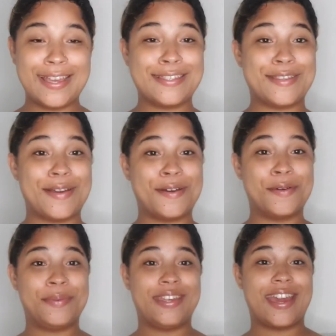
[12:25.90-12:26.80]
So I
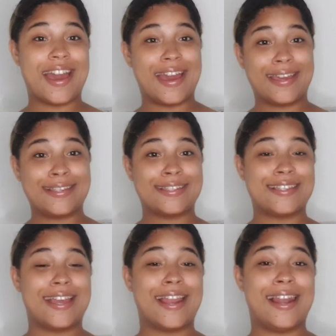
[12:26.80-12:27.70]
hope you
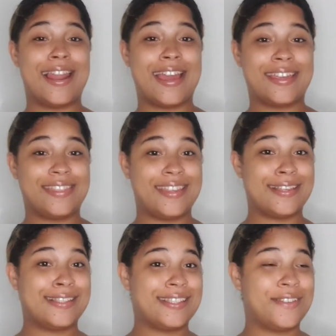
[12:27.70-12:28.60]
guys like
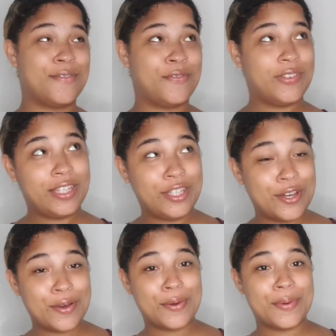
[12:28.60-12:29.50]
this
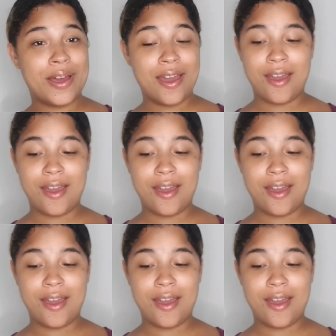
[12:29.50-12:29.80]
video,